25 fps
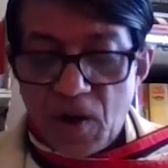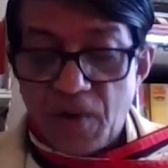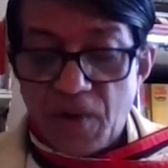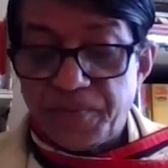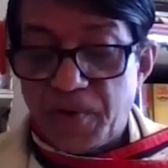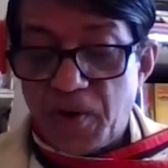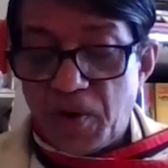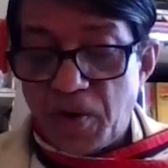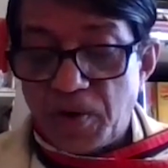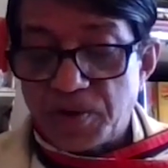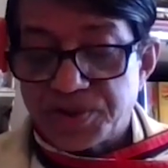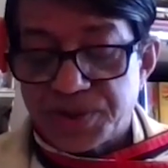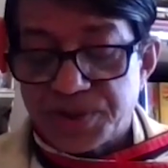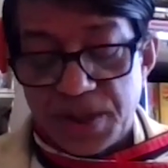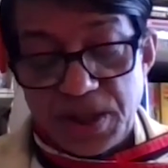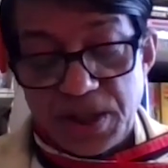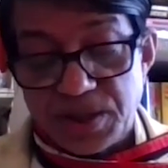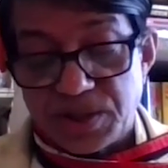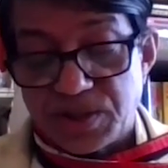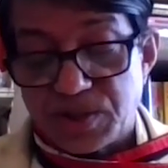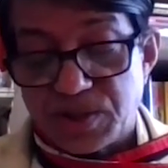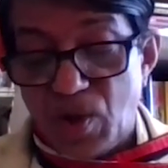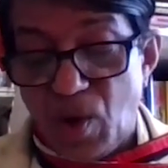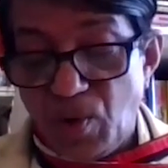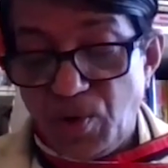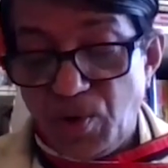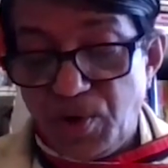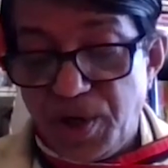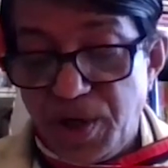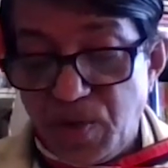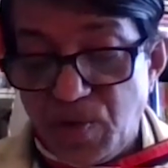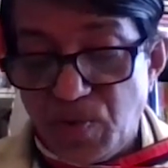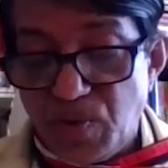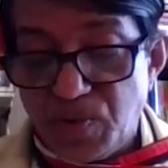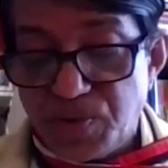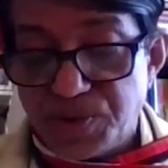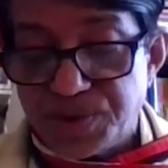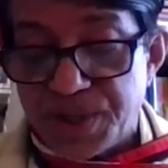Of course, it is no
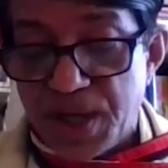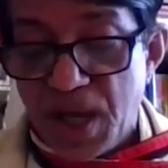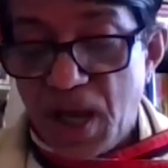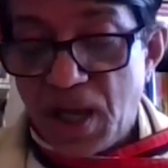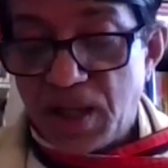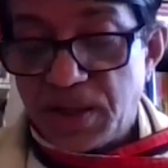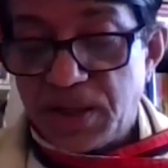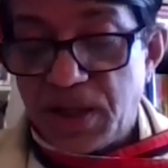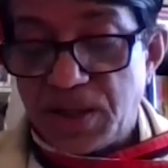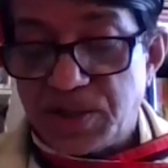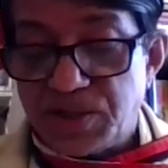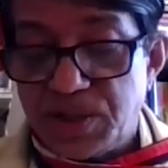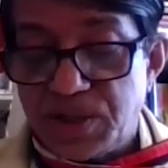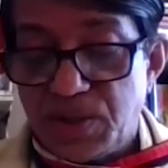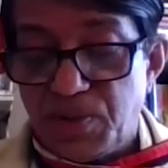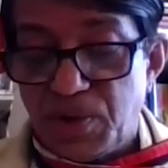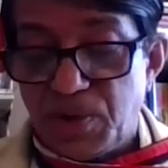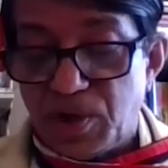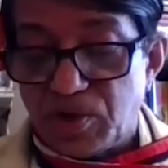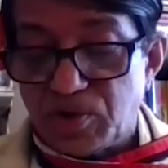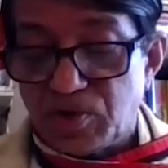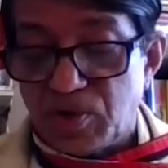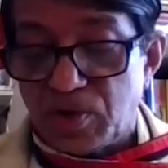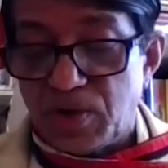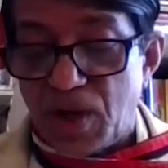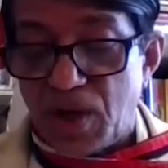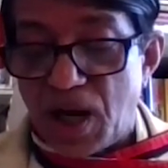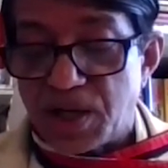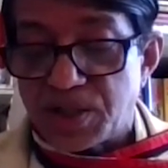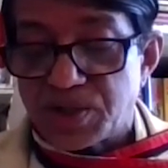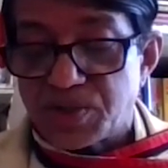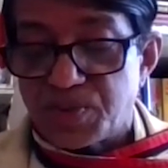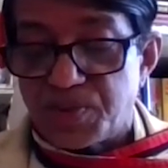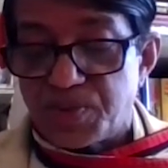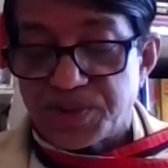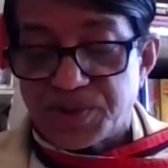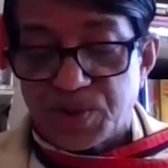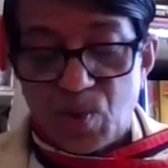news that Jivananda
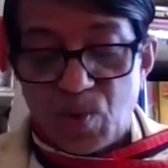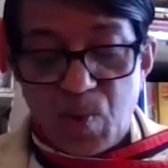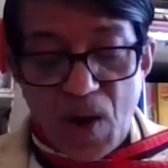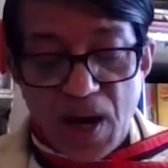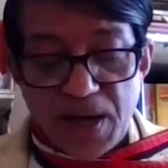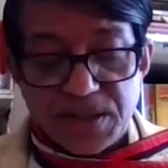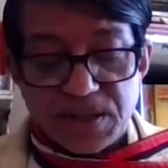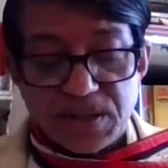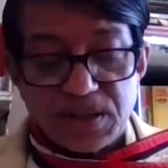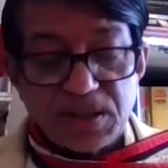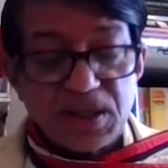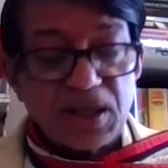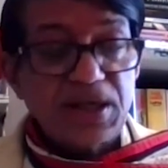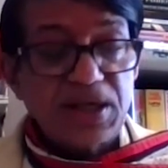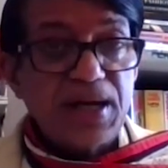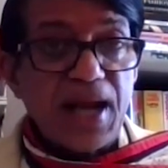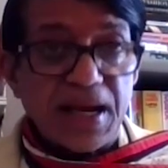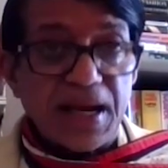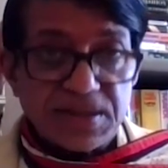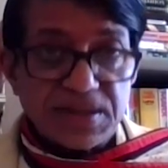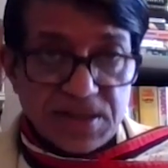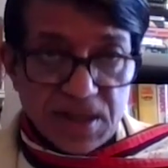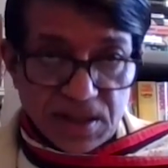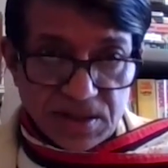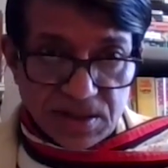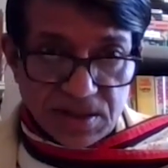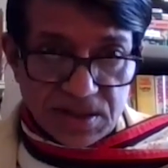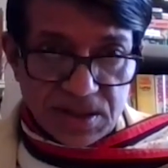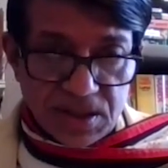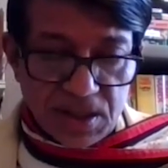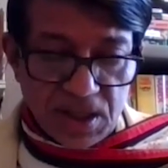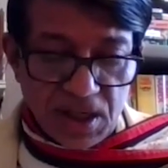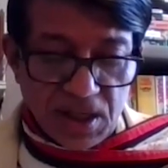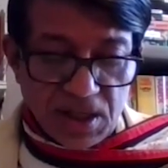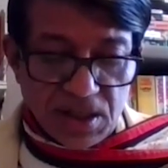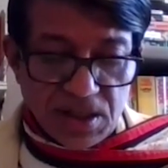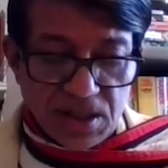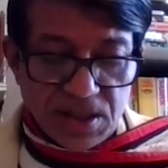Das was quite neglected
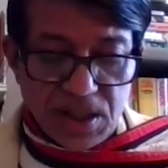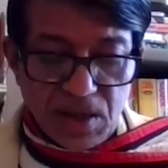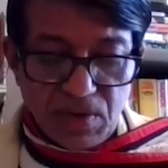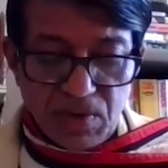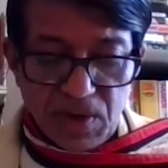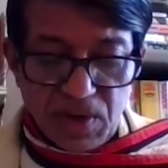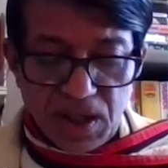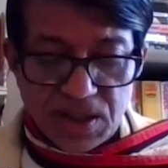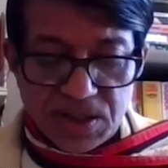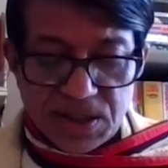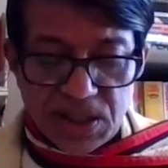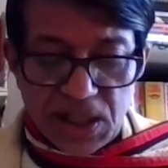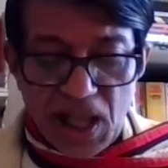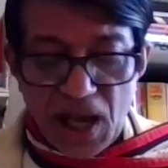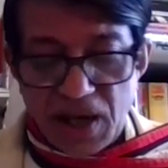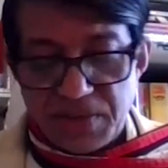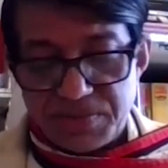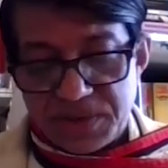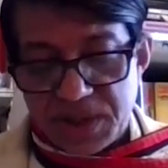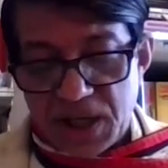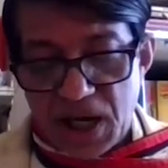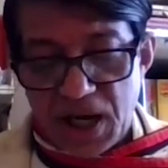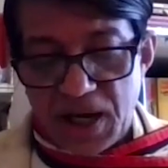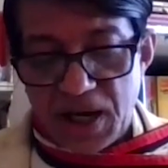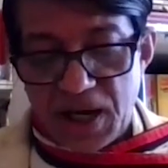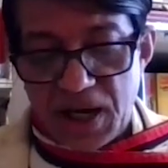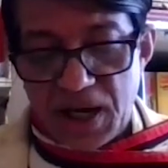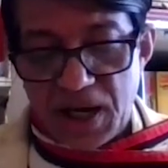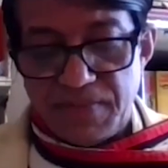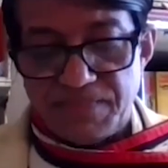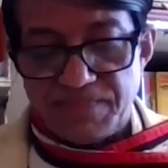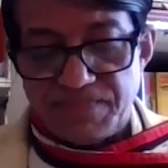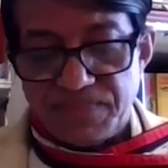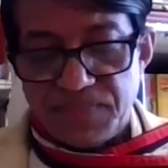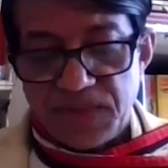during his lifetime.